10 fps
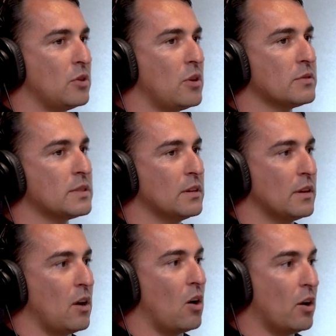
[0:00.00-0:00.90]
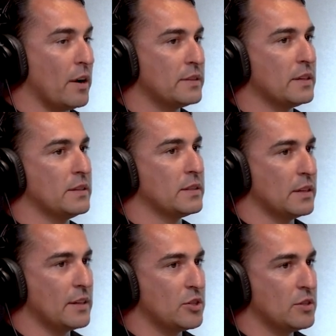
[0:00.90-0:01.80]
tiles heights and
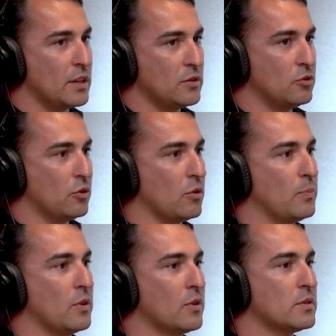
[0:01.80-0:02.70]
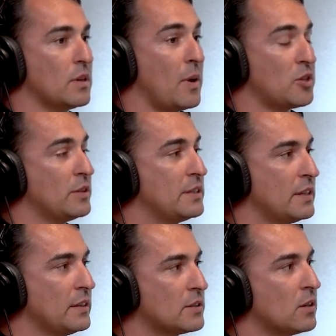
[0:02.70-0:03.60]
selections that you do, because I'm actually
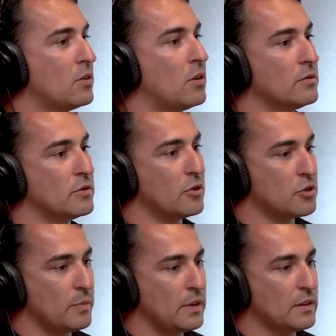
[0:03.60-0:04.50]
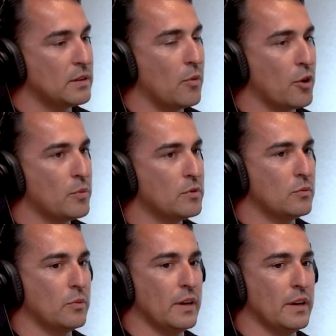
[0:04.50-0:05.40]
seeing this a lot on social media at the moment,
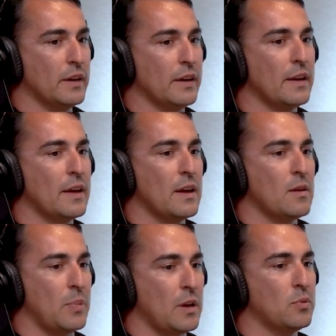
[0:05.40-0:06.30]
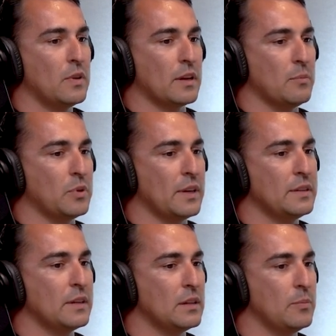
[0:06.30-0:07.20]
where people are complaining
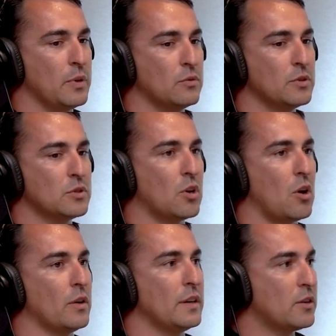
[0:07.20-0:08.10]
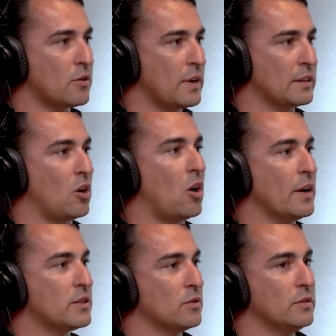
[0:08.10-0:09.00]
that their builders got incorrect
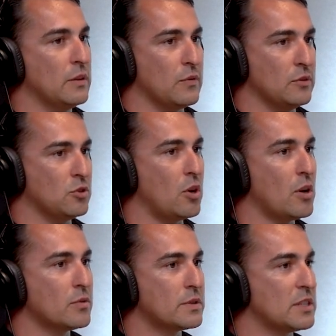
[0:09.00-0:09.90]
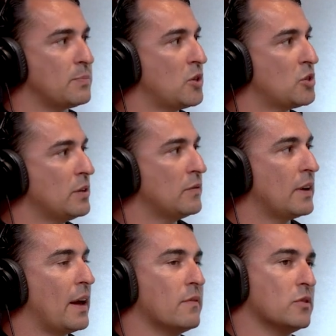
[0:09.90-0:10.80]
heights on different tiles, especially if they
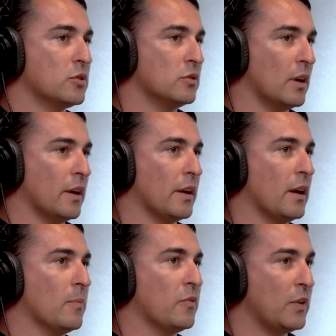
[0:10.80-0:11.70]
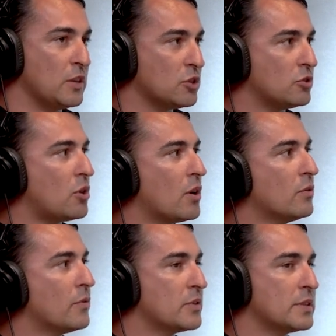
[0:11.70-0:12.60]
have a feature tile
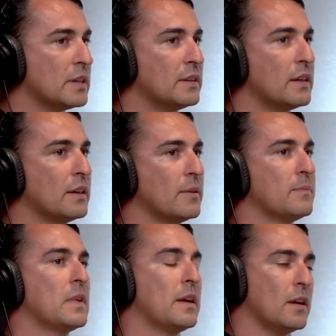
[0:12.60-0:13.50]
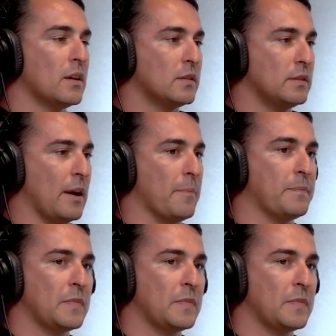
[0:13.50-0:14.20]
versus another. Now,